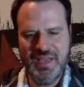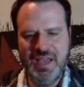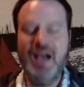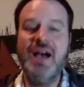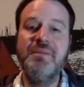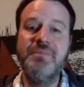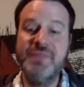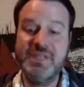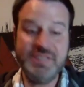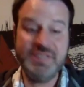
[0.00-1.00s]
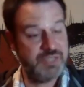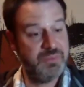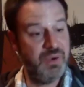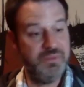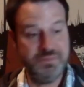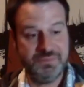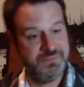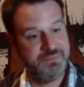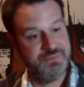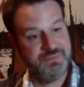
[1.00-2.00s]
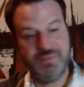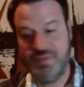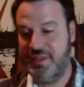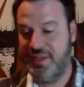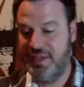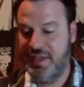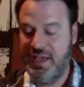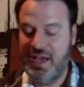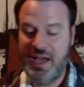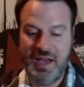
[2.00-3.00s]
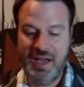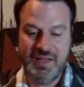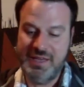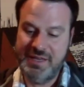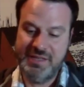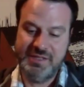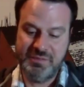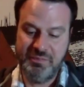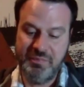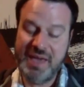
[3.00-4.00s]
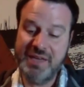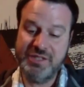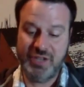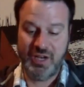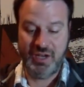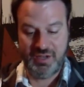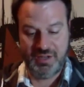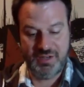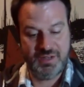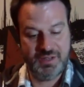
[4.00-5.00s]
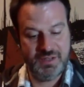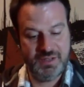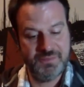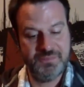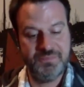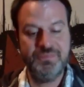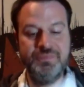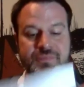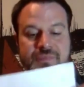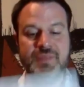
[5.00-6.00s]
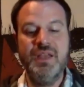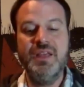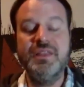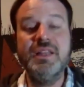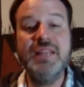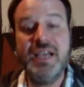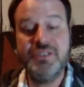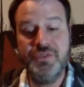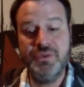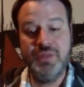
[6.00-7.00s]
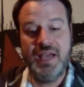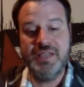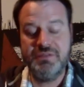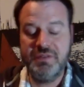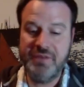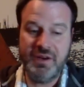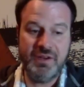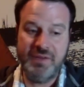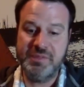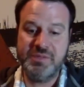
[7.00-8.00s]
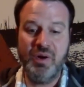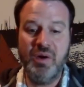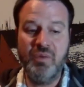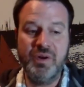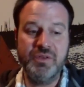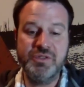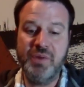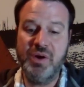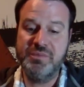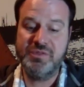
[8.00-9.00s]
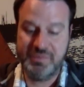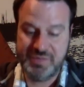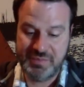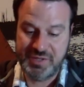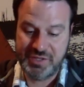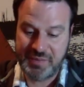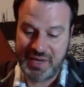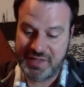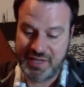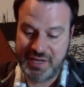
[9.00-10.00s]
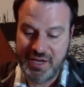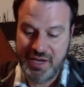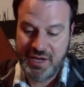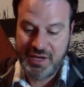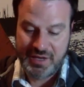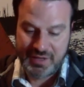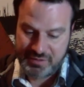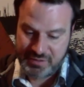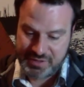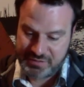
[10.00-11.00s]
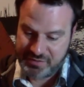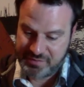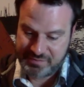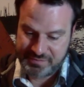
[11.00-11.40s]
Um, this next poem uh, is based on the last few lines of a very famous poem, one of those poems from some years back that was it from?